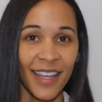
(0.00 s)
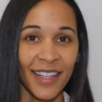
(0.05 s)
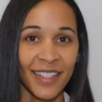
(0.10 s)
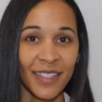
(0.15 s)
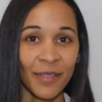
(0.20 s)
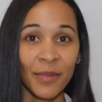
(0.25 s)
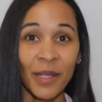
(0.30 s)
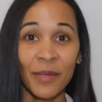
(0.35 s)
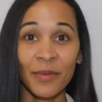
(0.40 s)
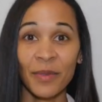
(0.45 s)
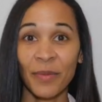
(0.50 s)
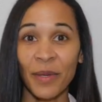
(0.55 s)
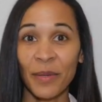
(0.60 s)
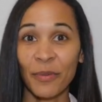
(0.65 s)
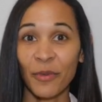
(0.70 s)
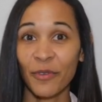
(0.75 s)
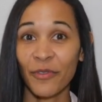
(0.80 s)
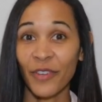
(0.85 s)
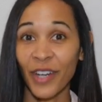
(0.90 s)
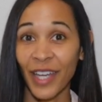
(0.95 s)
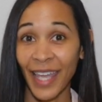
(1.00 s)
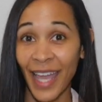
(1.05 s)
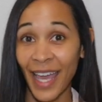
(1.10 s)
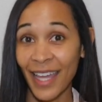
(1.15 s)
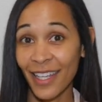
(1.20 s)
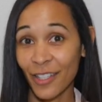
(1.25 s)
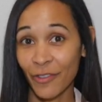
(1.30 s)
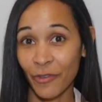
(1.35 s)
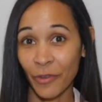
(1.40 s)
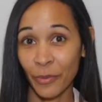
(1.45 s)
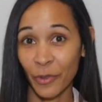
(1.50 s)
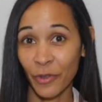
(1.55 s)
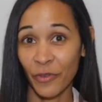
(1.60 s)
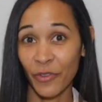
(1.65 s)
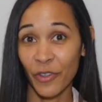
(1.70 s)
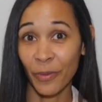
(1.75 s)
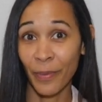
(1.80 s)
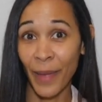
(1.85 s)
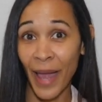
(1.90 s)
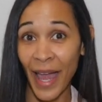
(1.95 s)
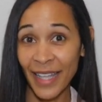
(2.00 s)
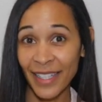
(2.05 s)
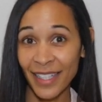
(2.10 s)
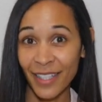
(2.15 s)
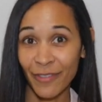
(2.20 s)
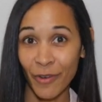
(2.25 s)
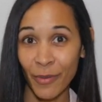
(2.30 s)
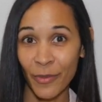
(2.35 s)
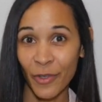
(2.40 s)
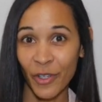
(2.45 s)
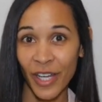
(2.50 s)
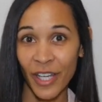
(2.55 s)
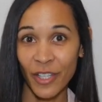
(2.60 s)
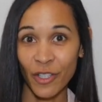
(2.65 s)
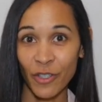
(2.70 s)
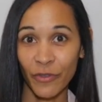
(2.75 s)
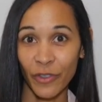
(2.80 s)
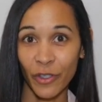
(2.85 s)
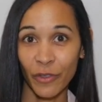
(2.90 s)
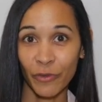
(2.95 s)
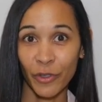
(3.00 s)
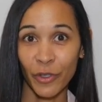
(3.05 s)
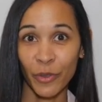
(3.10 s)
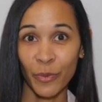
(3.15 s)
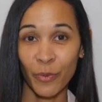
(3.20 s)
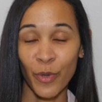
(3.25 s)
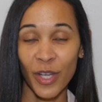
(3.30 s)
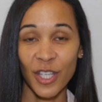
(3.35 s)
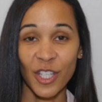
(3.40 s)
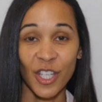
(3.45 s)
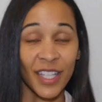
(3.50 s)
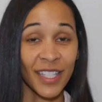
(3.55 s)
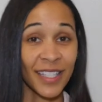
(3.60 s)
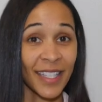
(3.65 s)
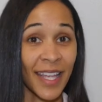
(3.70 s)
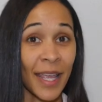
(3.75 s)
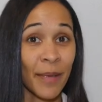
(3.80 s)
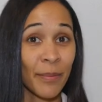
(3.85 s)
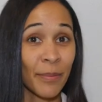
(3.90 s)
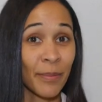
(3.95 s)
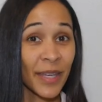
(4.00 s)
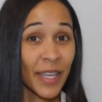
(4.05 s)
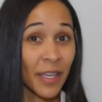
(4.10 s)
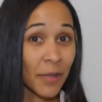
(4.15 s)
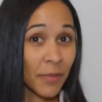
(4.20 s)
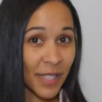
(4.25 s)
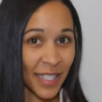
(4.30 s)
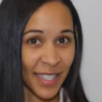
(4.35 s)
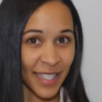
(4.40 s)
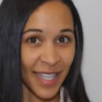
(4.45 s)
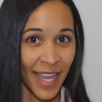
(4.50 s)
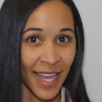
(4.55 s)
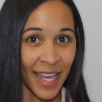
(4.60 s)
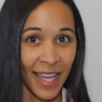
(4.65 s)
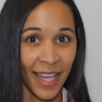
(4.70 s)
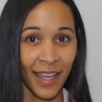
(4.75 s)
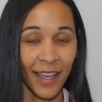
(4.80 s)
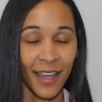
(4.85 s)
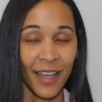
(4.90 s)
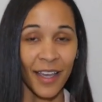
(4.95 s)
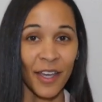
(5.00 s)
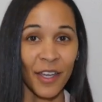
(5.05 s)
Sometimes people forget to remove their pets from their interview room, which is a big mistake.